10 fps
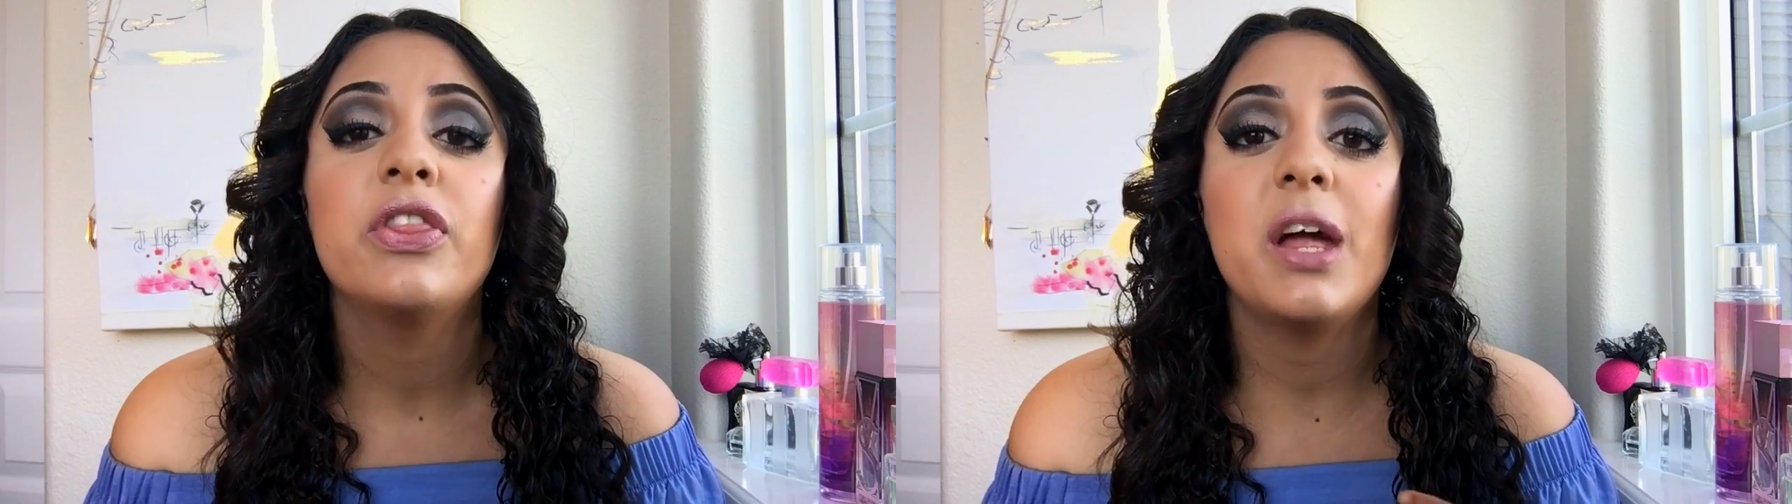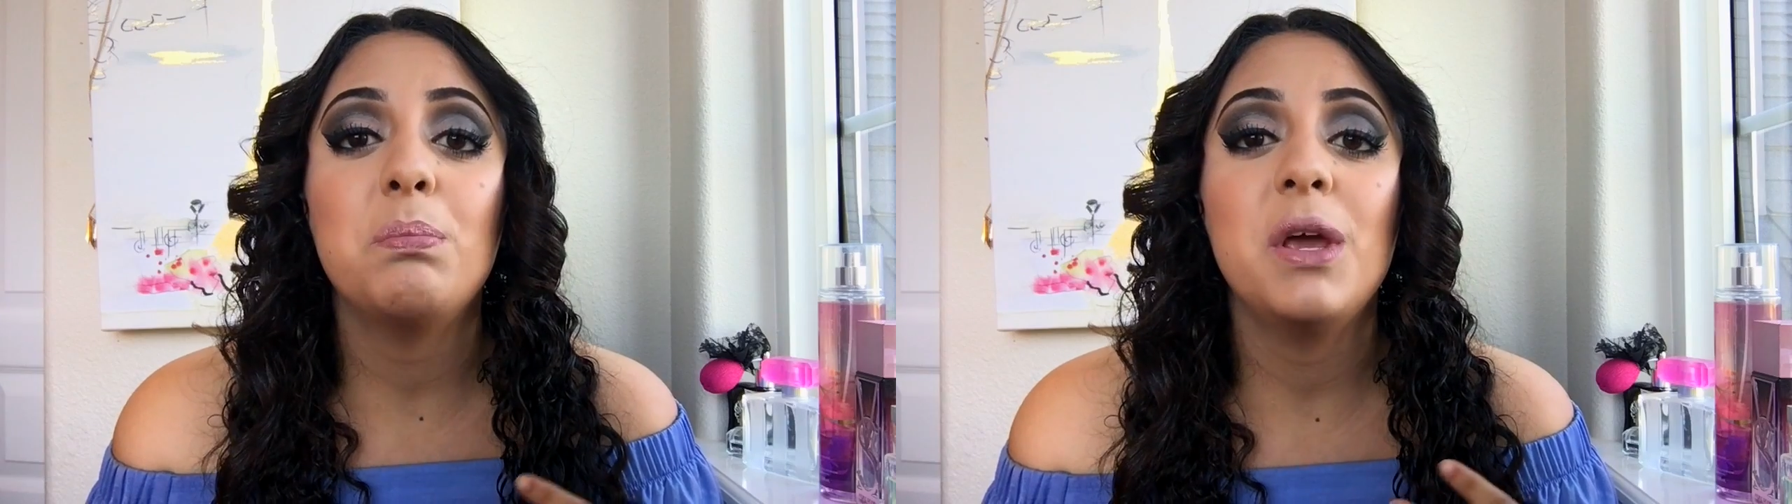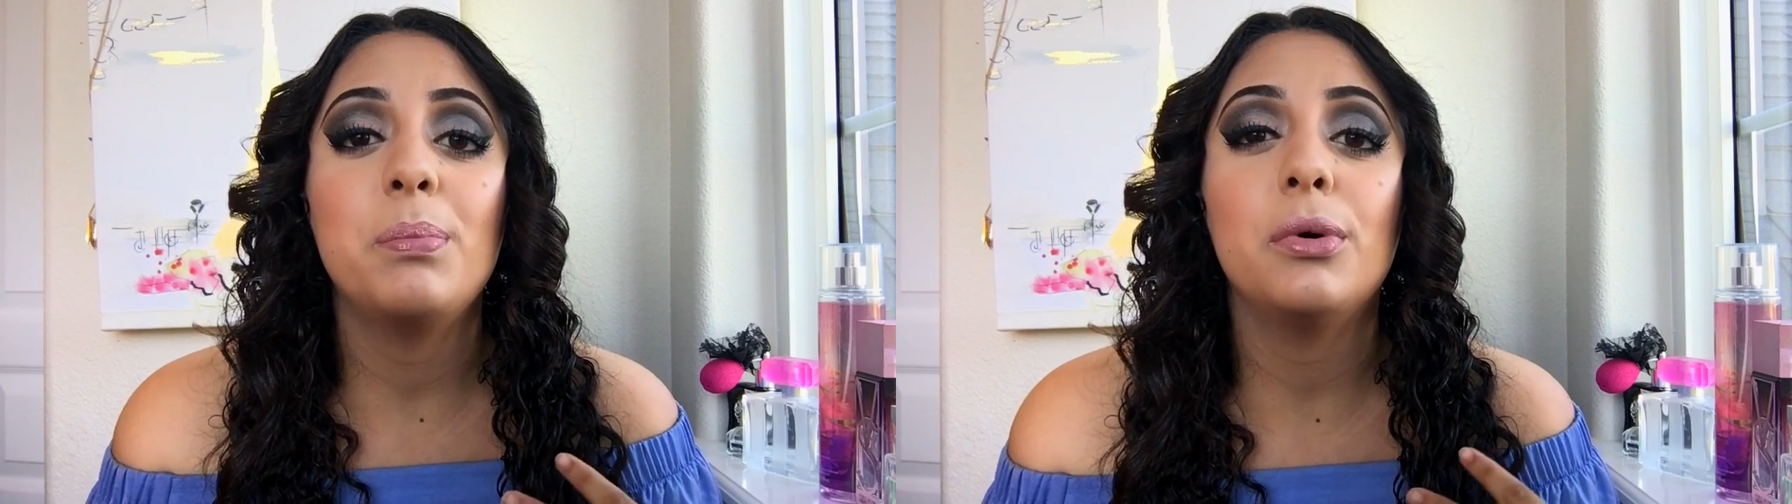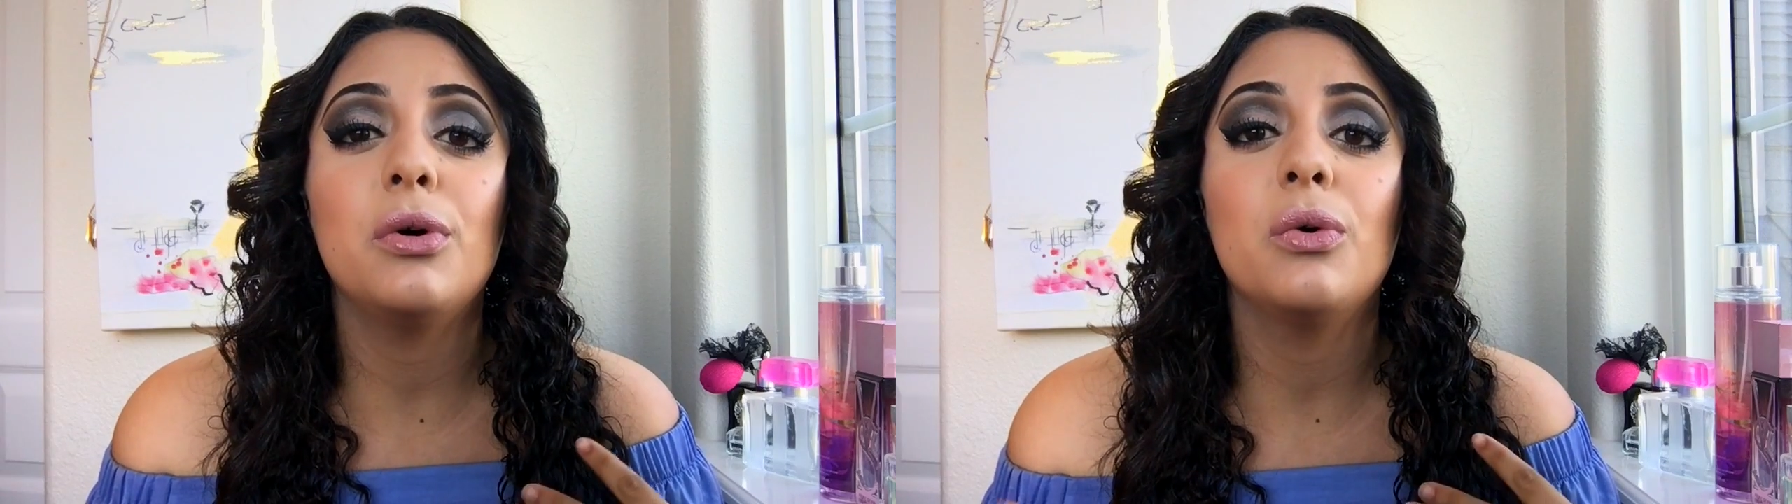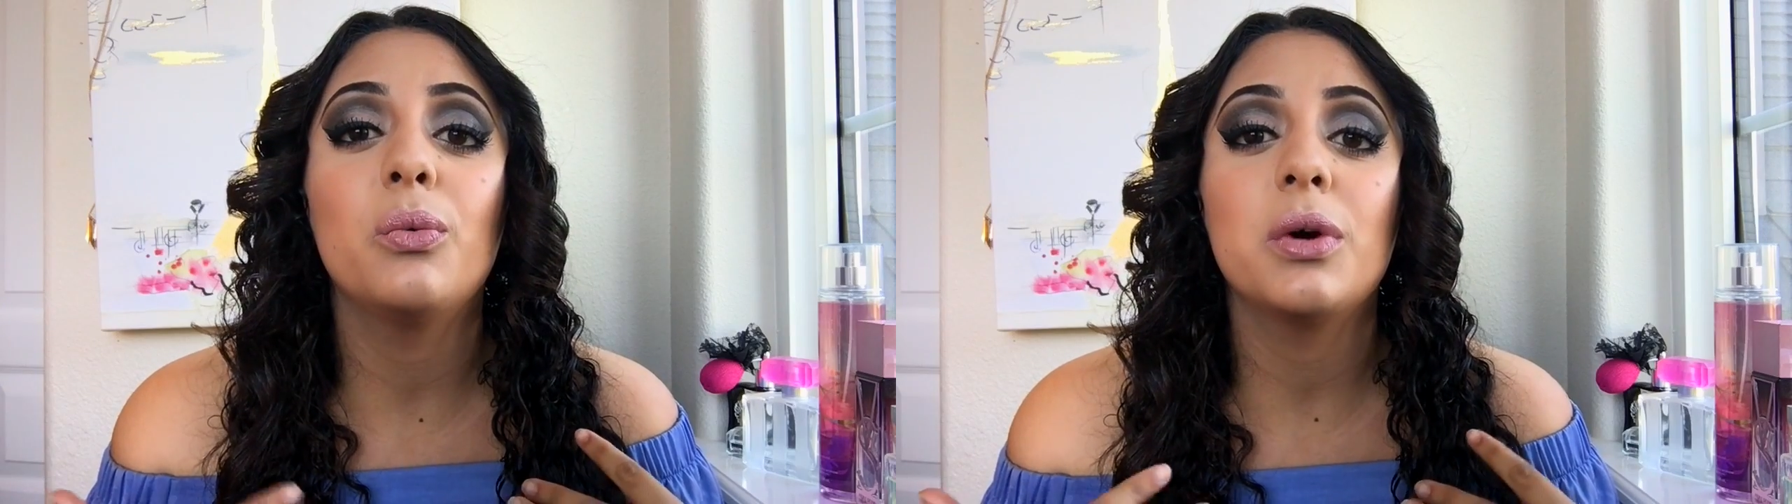than
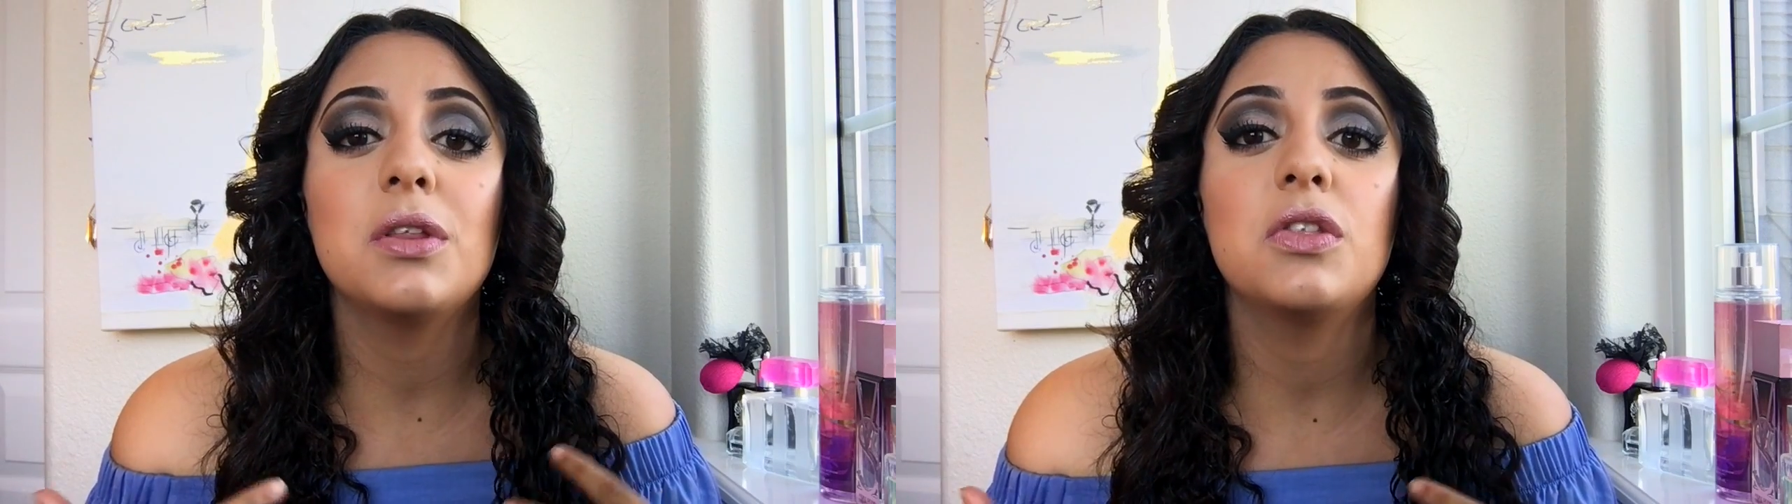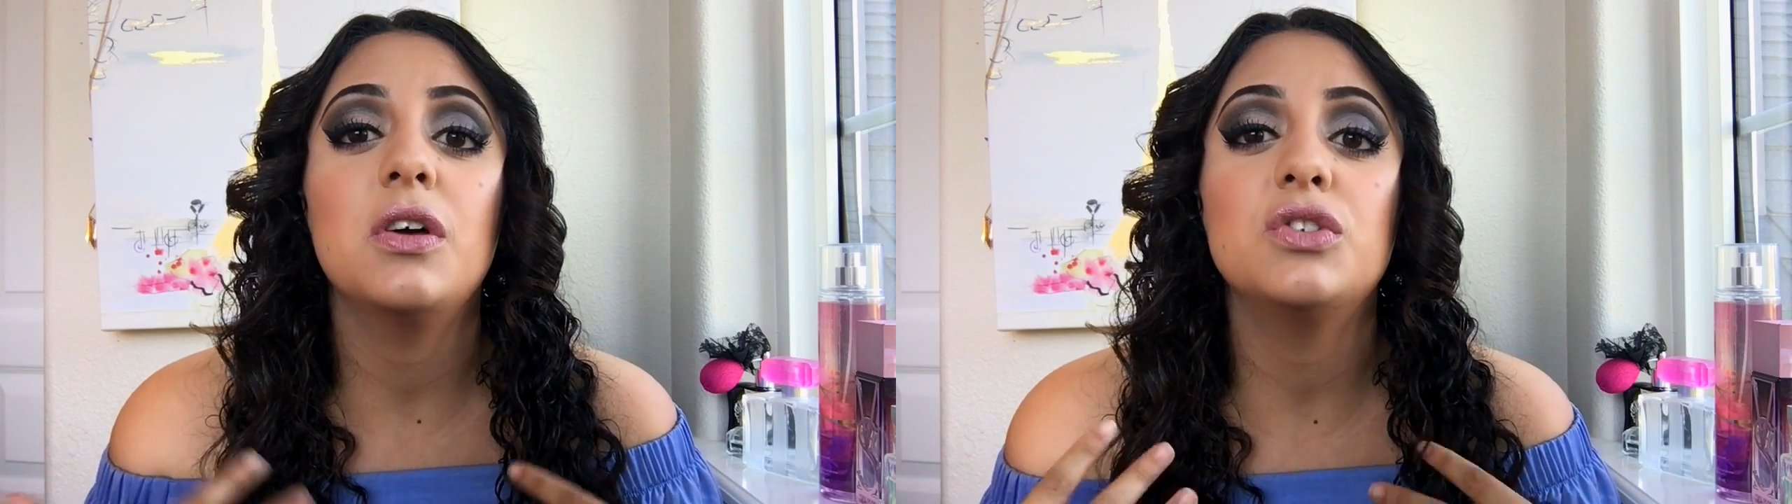people with